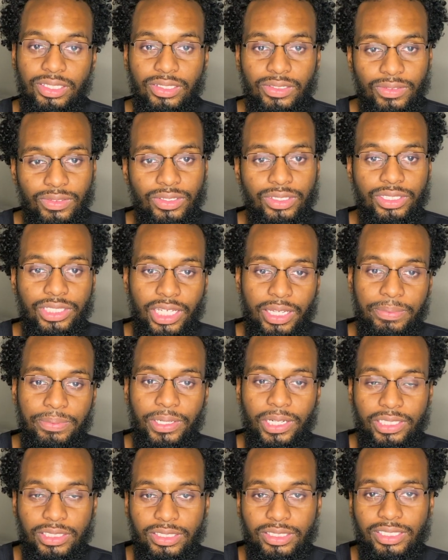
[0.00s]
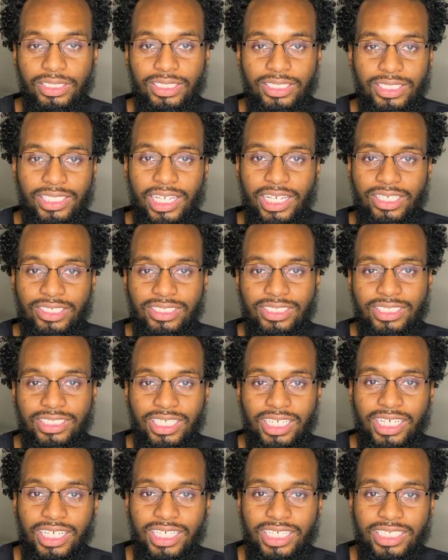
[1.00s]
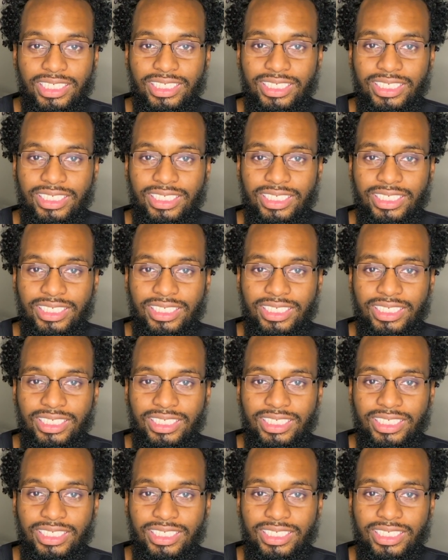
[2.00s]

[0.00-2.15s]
well, that price is in the thousands, guys.